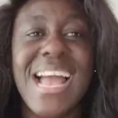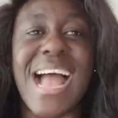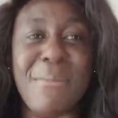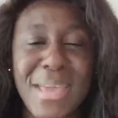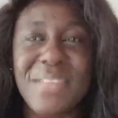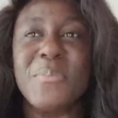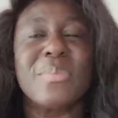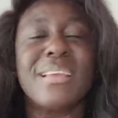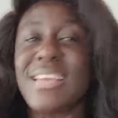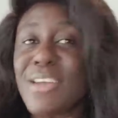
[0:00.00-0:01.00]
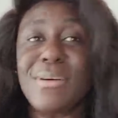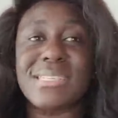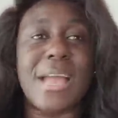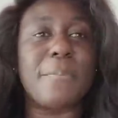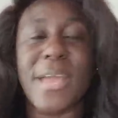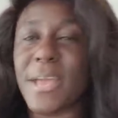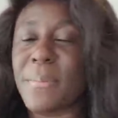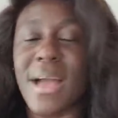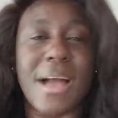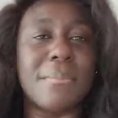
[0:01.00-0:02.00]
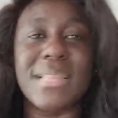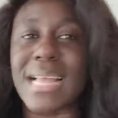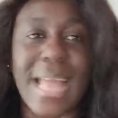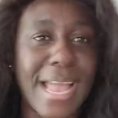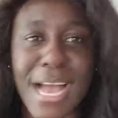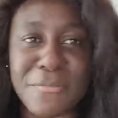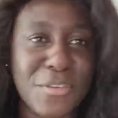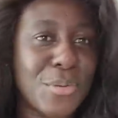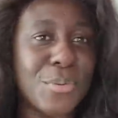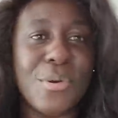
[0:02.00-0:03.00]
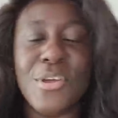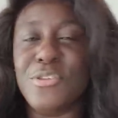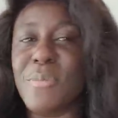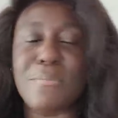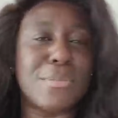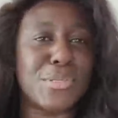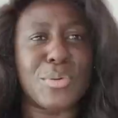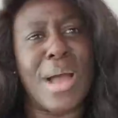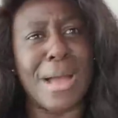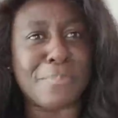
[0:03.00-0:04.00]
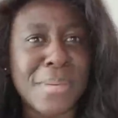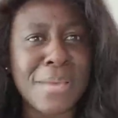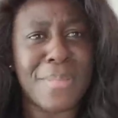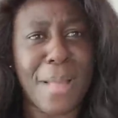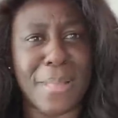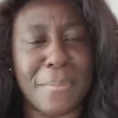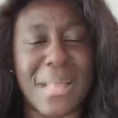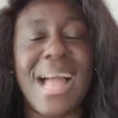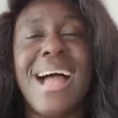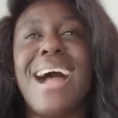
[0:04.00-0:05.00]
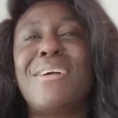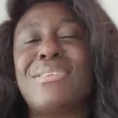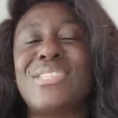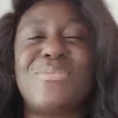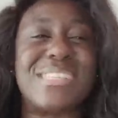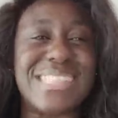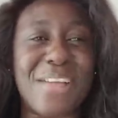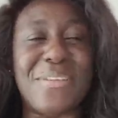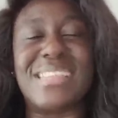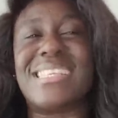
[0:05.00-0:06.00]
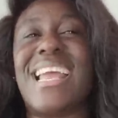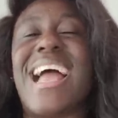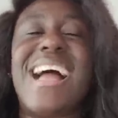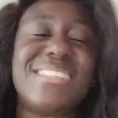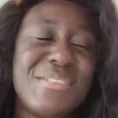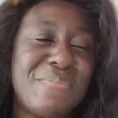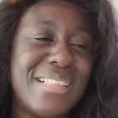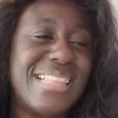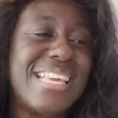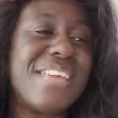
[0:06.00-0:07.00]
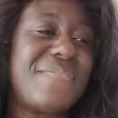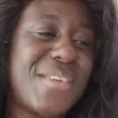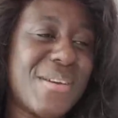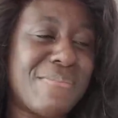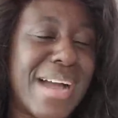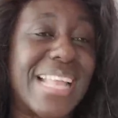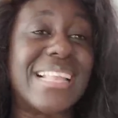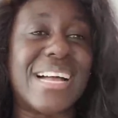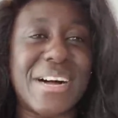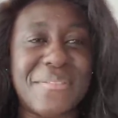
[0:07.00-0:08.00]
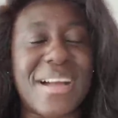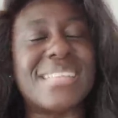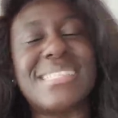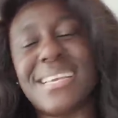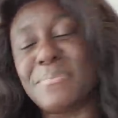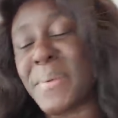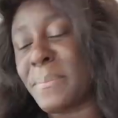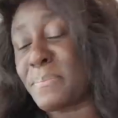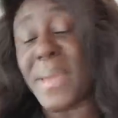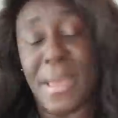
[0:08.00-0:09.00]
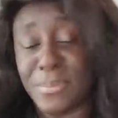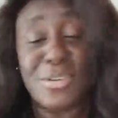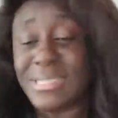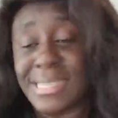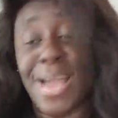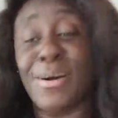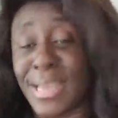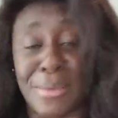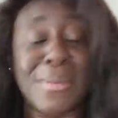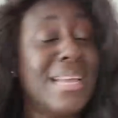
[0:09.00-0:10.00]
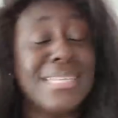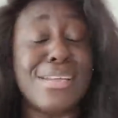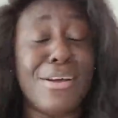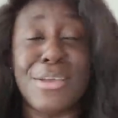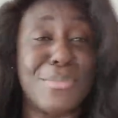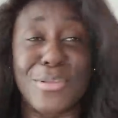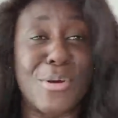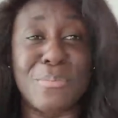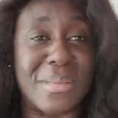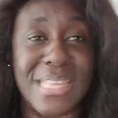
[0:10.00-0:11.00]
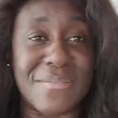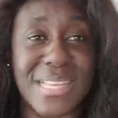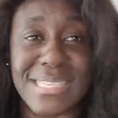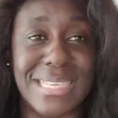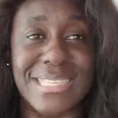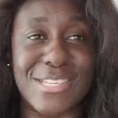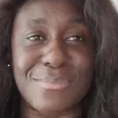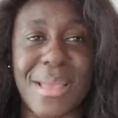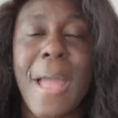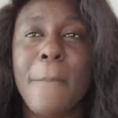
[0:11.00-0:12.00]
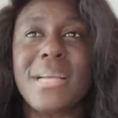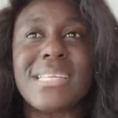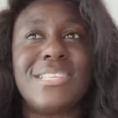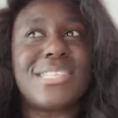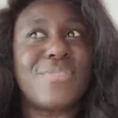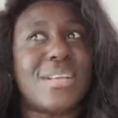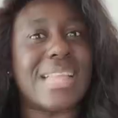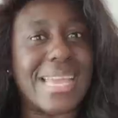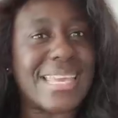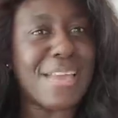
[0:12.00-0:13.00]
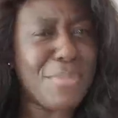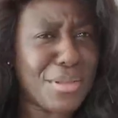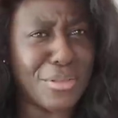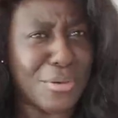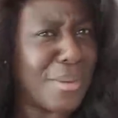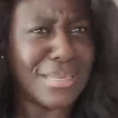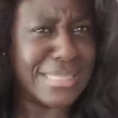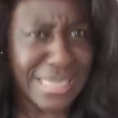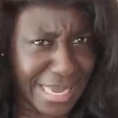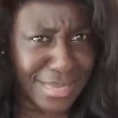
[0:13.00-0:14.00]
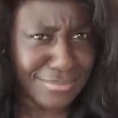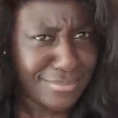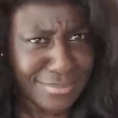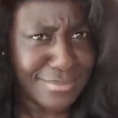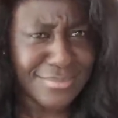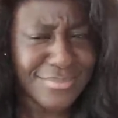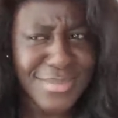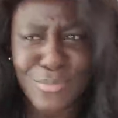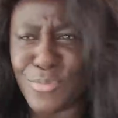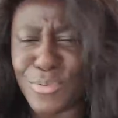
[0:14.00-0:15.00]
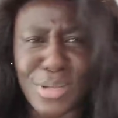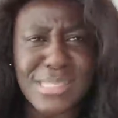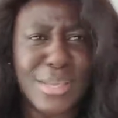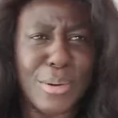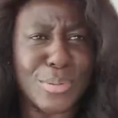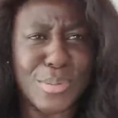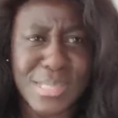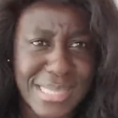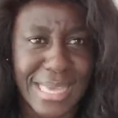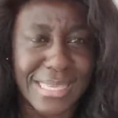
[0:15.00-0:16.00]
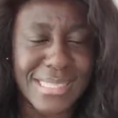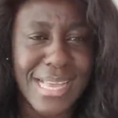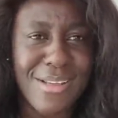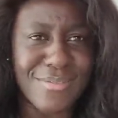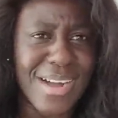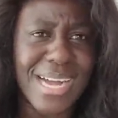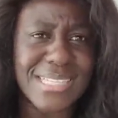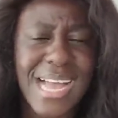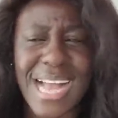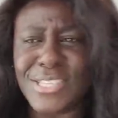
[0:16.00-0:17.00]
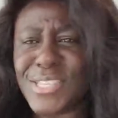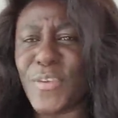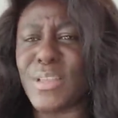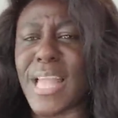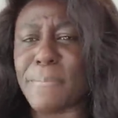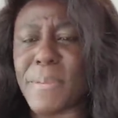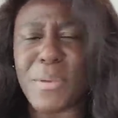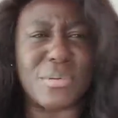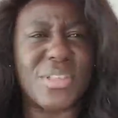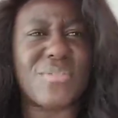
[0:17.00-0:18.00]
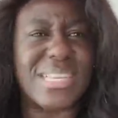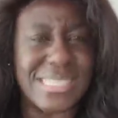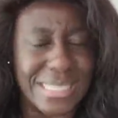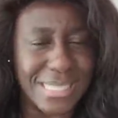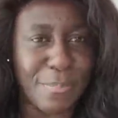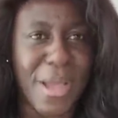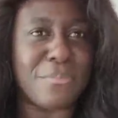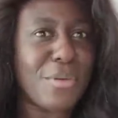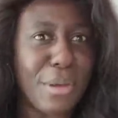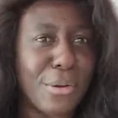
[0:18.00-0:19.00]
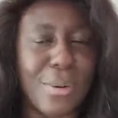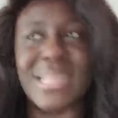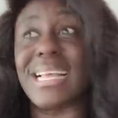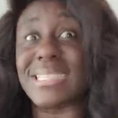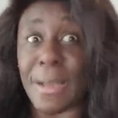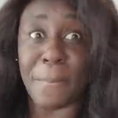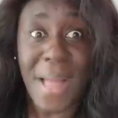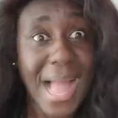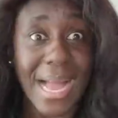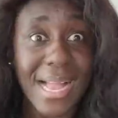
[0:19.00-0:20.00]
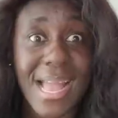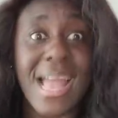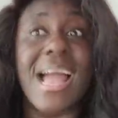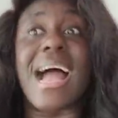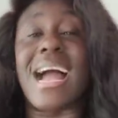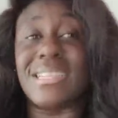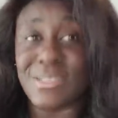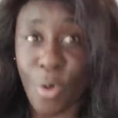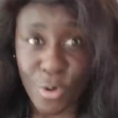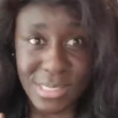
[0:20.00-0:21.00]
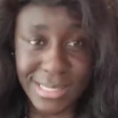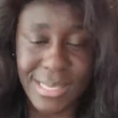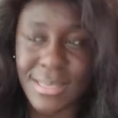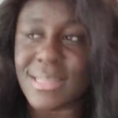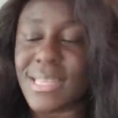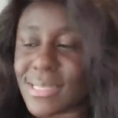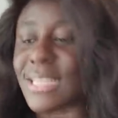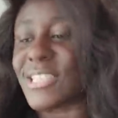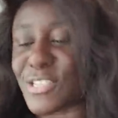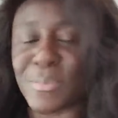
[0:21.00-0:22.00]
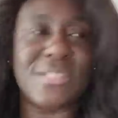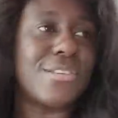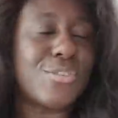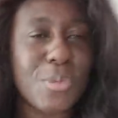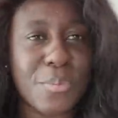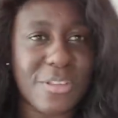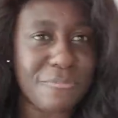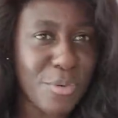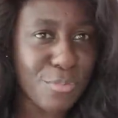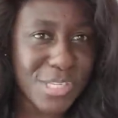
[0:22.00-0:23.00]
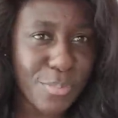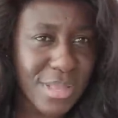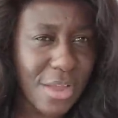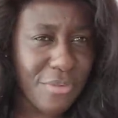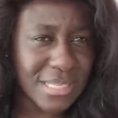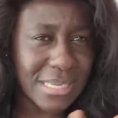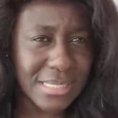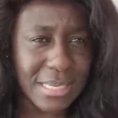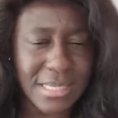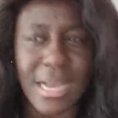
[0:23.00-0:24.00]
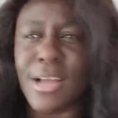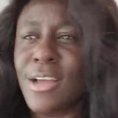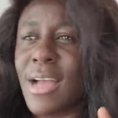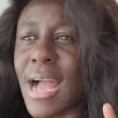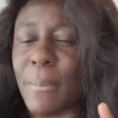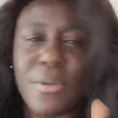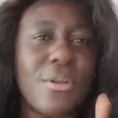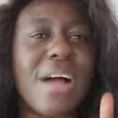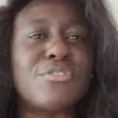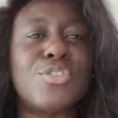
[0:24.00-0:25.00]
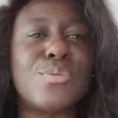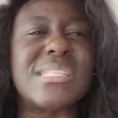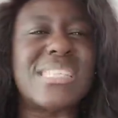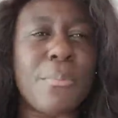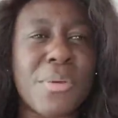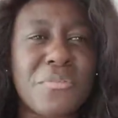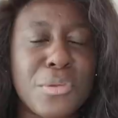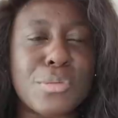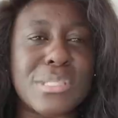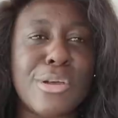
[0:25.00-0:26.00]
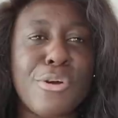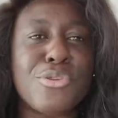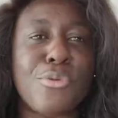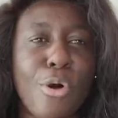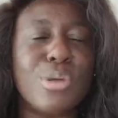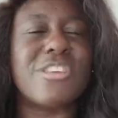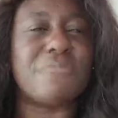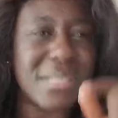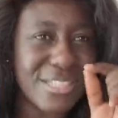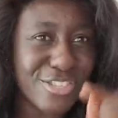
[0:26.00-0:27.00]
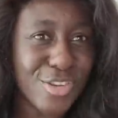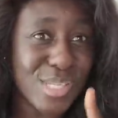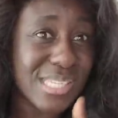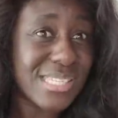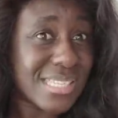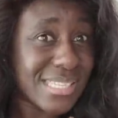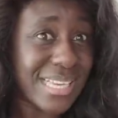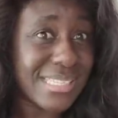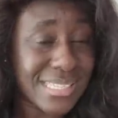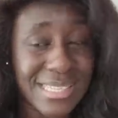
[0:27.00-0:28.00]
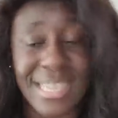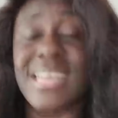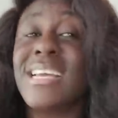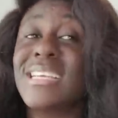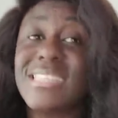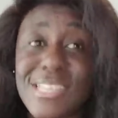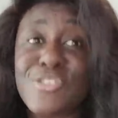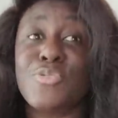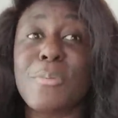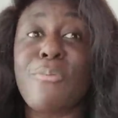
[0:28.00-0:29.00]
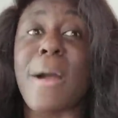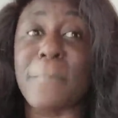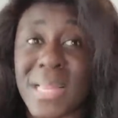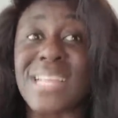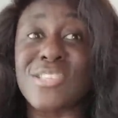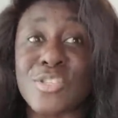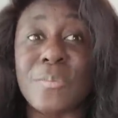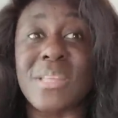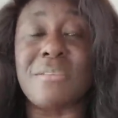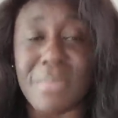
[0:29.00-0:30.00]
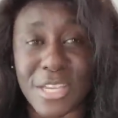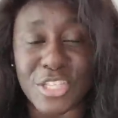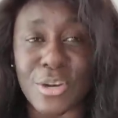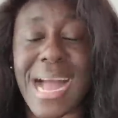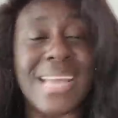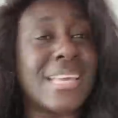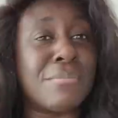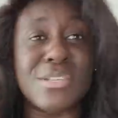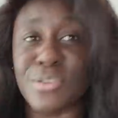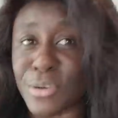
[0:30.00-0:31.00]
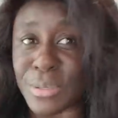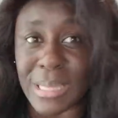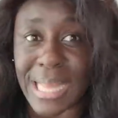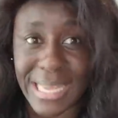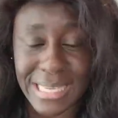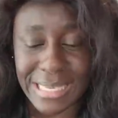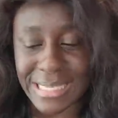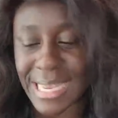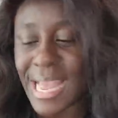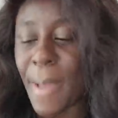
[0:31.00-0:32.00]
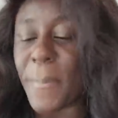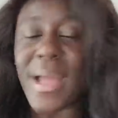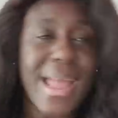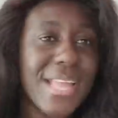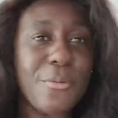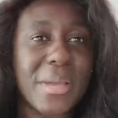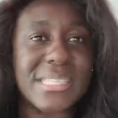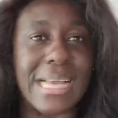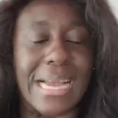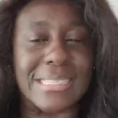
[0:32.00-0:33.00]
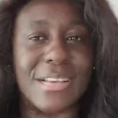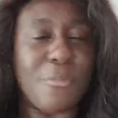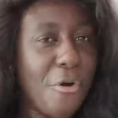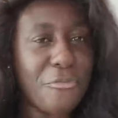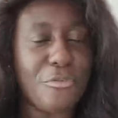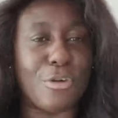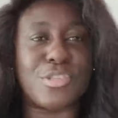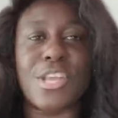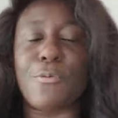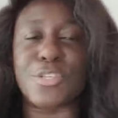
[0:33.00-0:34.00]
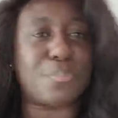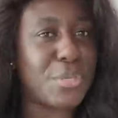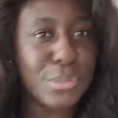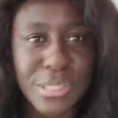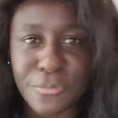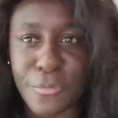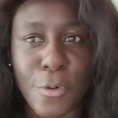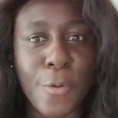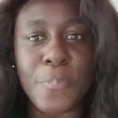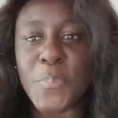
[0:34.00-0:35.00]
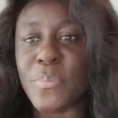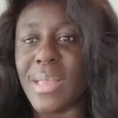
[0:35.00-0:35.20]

I mean, he was like, babe, I'm glad I have you. You make me so happy, blah, blah, blah. And Khosi was laughing and saying, I don't believe you, my love. I said, but babe, just tell him. Tell him you don't believe, ladies and gentlemen. Because I just felt like, Yemi on a normal day. Mm, would not say all those things, right? I just felt like maybe he was threatened by Miracle and then Thabang and Khosi. Ladies and gentlemen, these three people, they've been whispering left, right, and center I'm going to have to do a separate video to tell you all they've been discussing since yesterday. These two people are planning something major and Yemi is not going to like it. But anyways, guys, um, overall, today was beautiful.